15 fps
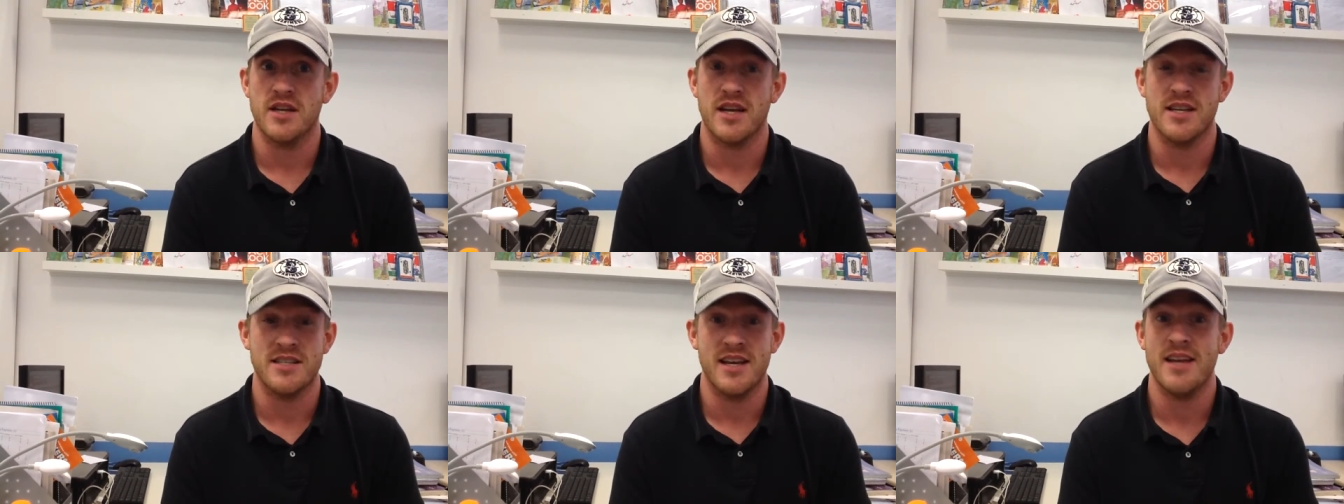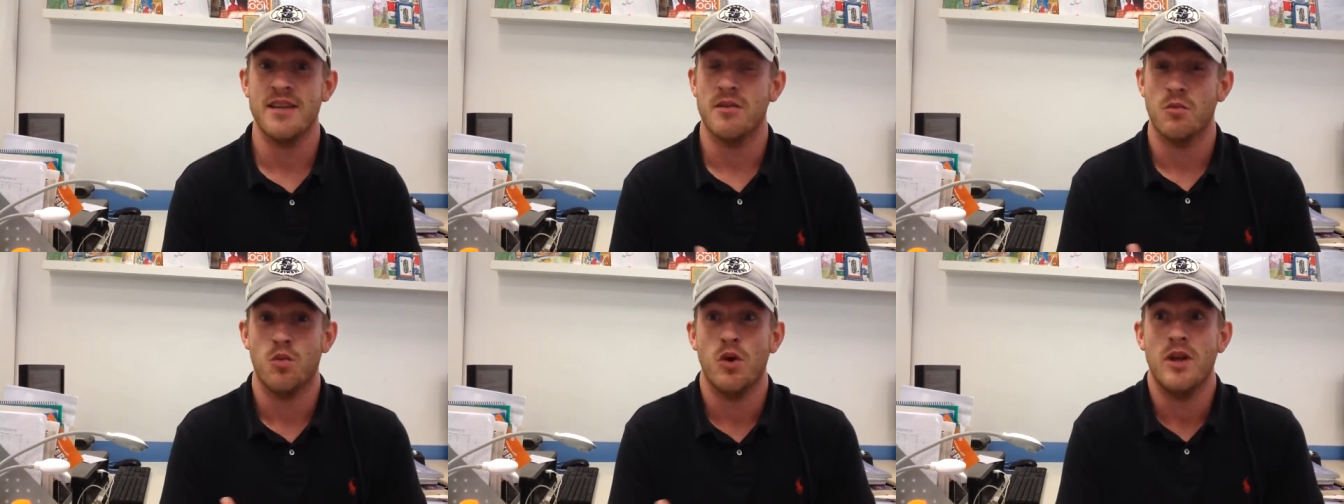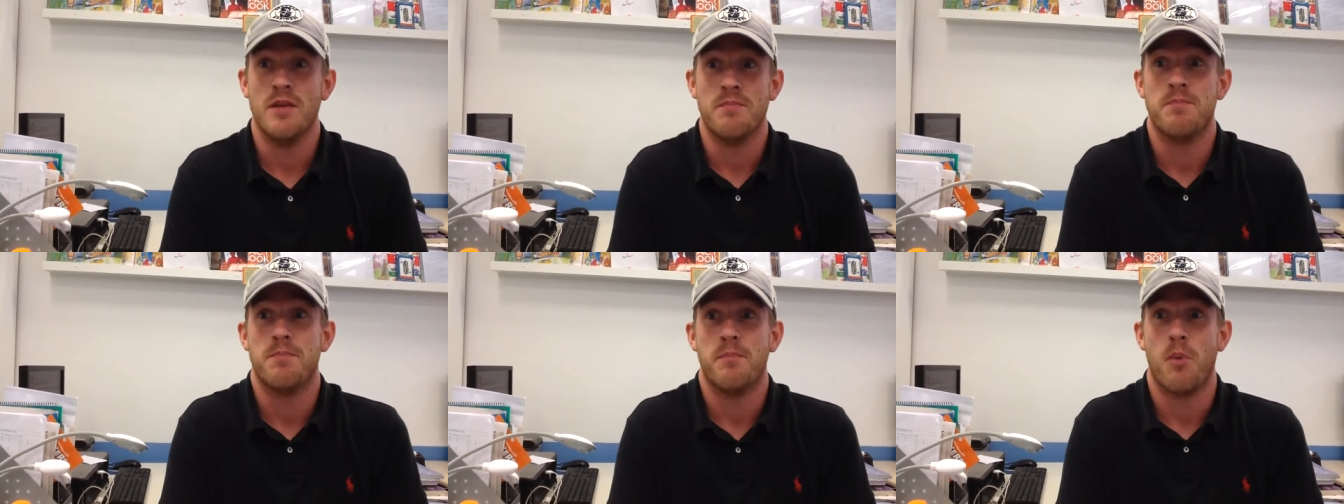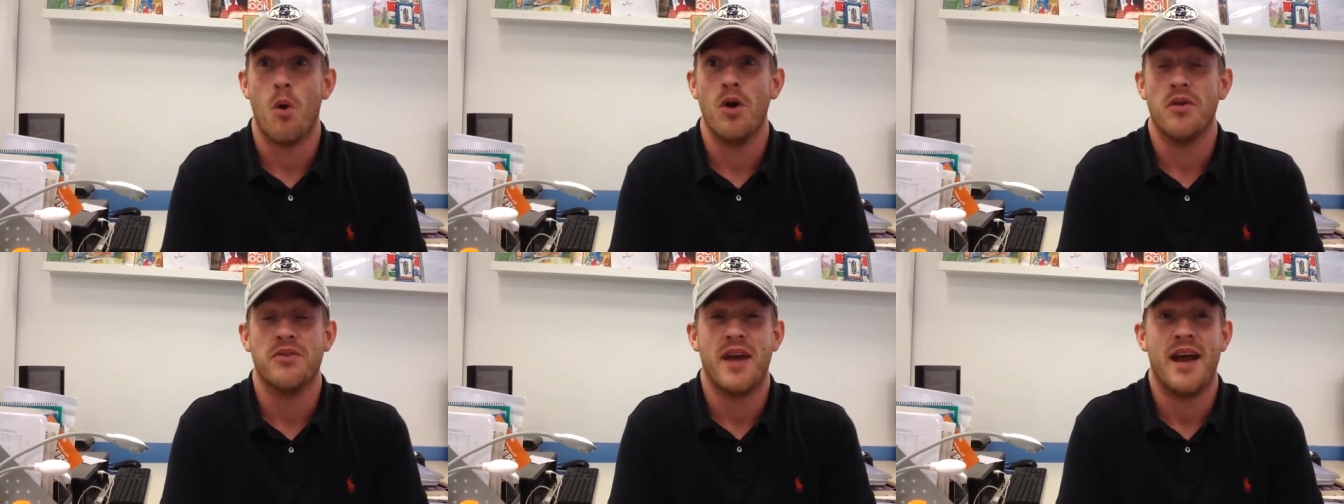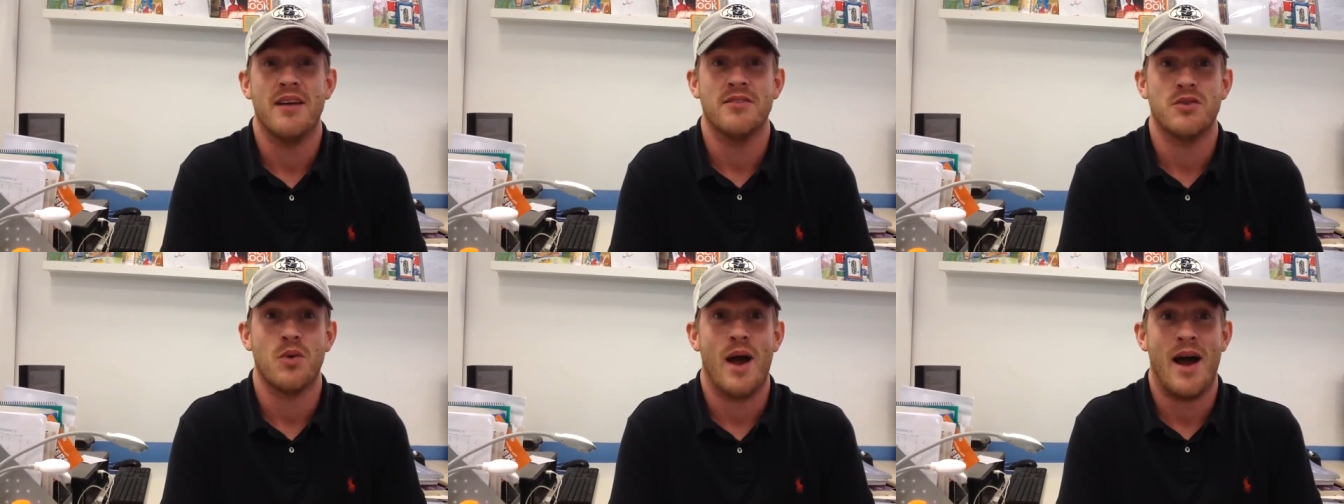because it really boiled
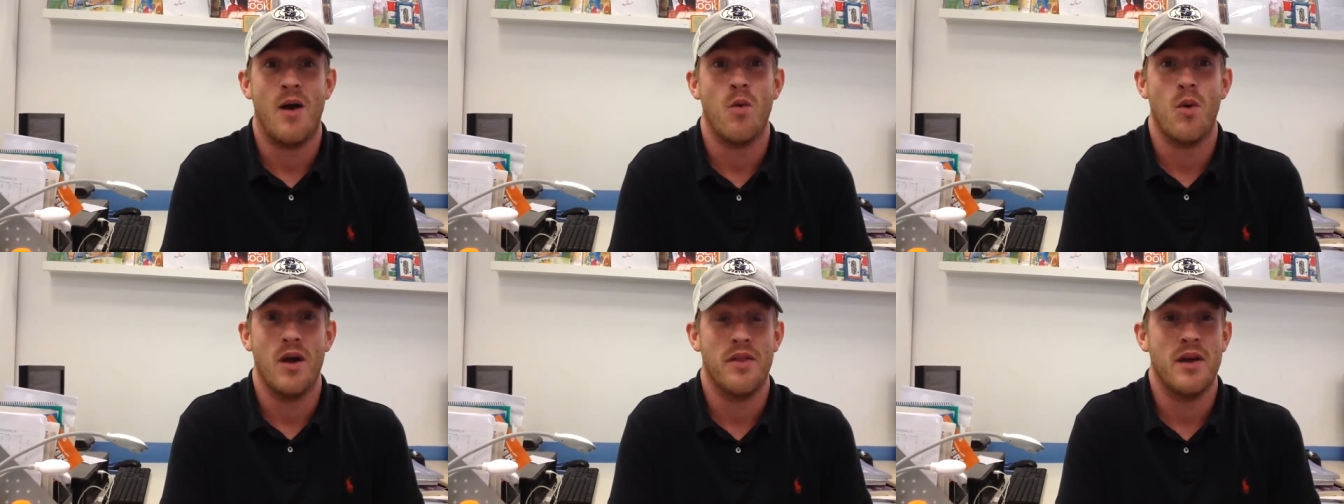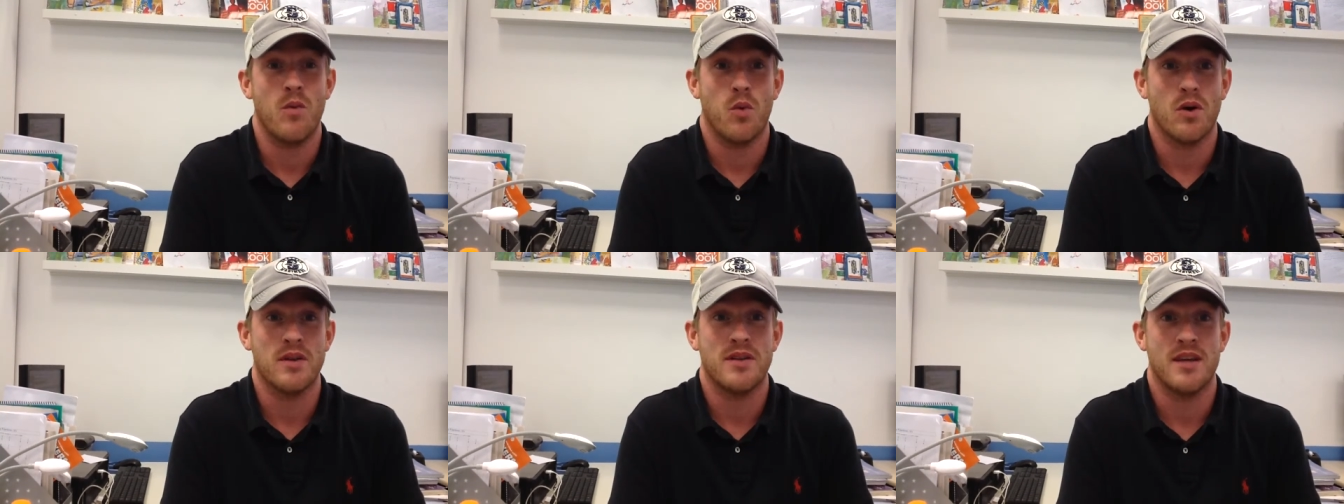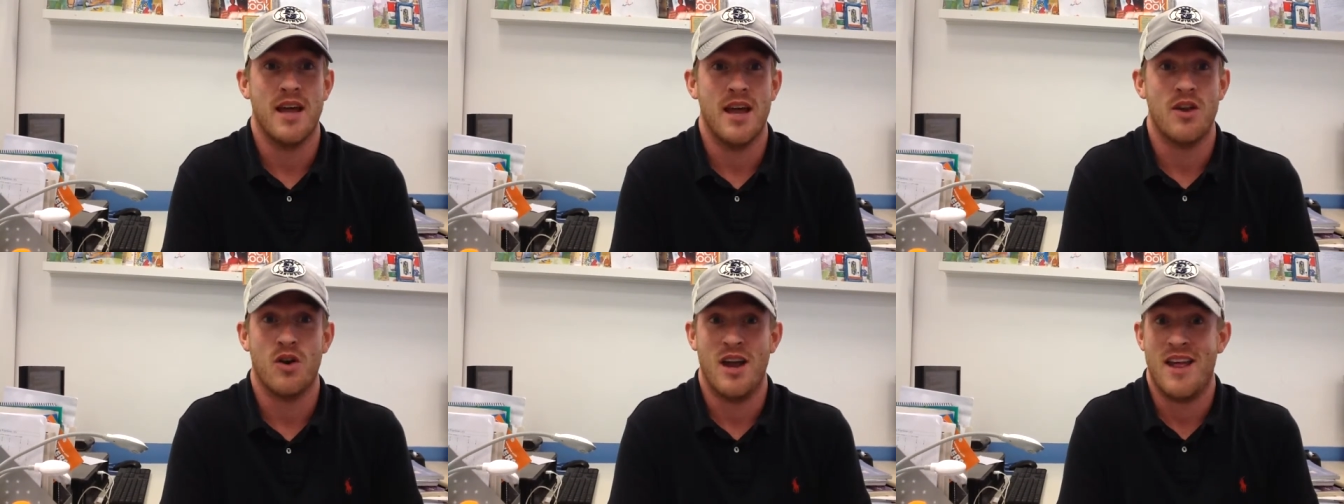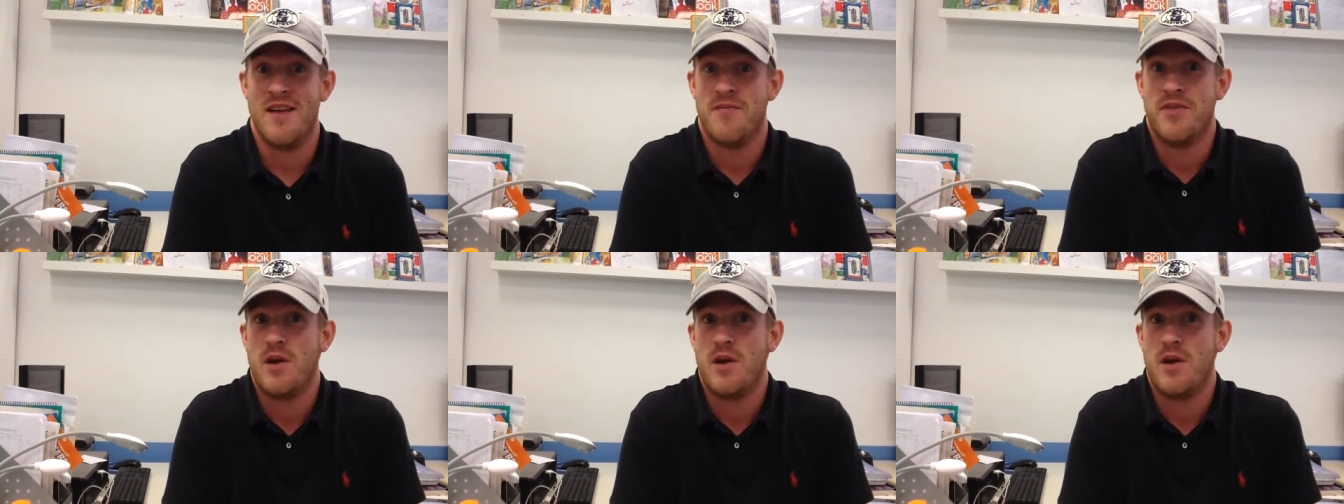down to how well they worked together. If